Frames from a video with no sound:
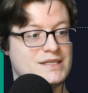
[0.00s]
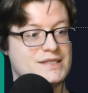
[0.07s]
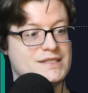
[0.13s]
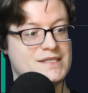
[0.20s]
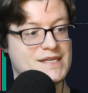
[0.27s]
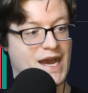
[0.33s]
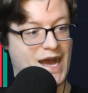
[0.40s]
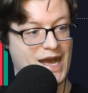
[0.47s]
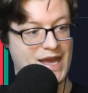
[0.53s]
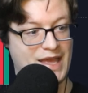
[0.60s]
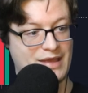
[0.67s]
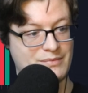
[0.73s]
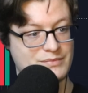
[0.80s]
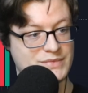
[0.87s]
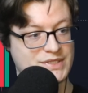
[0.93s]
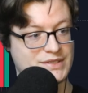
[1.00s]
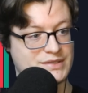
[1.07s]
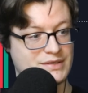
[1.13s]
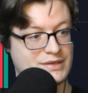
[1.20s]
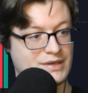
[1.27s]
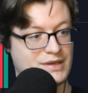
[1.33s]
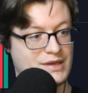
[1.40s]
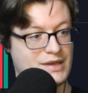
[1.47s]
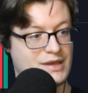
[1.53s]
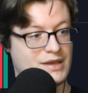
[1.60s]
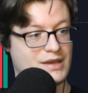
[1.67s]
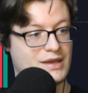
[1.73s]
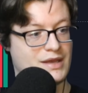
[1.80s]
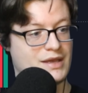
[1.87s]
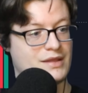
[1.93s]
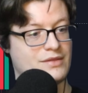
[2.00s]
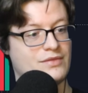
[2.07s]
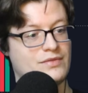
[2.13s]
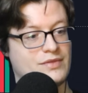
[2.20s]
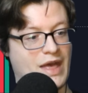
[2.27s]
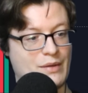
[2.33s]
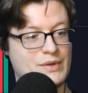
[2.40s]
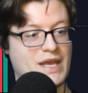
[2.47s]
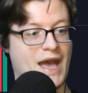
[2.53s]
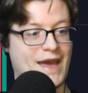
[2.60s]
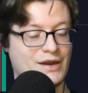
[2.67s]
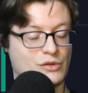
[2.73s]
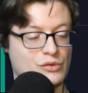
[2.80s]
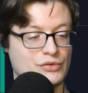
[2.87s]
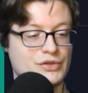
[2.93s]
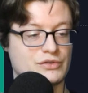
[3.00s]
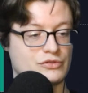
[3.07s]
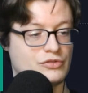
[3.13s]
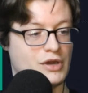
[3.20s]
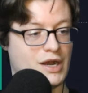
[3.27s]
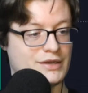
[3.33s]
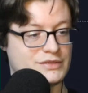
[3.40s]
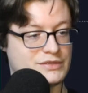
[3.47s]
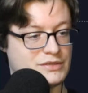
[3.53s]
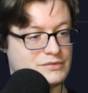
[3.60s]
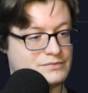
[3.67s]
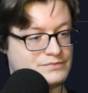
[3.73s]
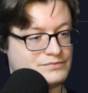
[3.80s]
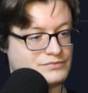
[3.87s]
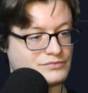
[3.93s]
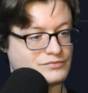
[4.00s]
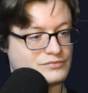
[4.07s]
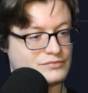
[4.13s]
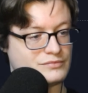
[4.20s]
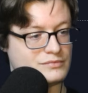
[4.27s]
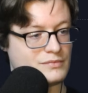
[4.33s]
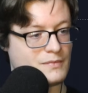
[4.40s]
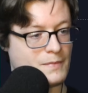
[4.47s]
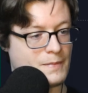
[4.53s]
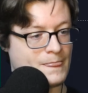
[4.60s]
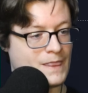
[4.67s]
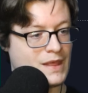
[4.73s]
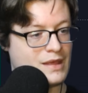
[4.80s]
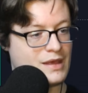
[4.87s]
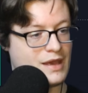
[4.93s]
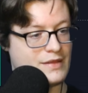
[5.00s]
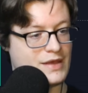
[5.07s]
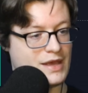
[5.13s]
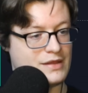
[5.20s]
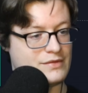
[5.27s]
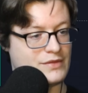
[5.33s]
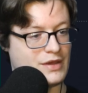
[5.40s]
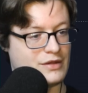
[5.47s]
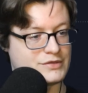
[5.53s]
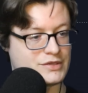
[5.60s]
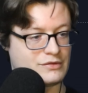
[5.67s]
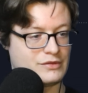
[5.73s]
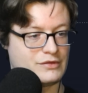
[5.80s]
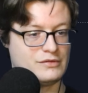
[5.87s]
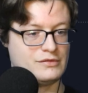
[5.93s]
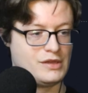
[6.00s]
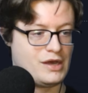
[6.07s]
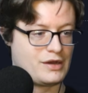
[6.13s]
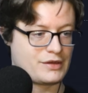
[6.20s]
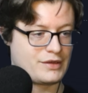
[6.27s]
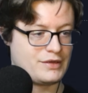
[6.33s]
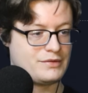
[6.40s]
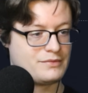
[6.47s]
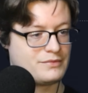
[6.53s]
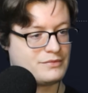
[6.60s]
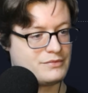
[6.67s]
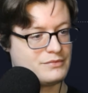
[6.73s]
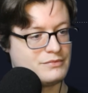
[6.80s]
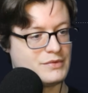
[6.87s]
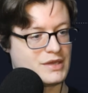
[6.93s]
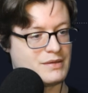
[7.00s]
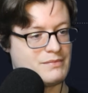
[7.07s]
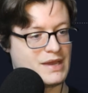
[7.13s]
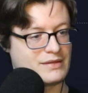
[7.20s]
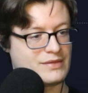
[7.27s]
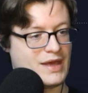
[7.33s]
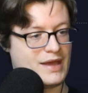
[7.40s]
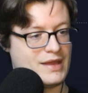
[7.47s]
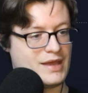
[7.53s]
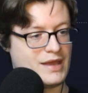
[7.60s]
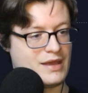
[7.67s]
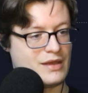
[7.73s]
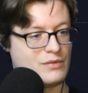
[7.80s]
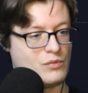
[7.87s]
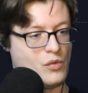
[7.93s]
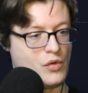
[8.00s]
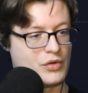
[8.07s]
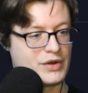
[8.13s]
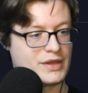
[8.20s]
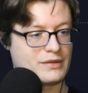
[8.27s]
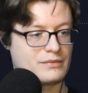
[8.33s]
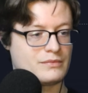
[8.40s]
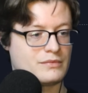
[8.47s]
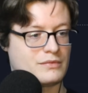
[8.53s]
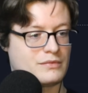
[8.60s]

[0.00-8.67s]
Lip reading: times that we had a golden cross. And then there's our little log. We can make that a warning,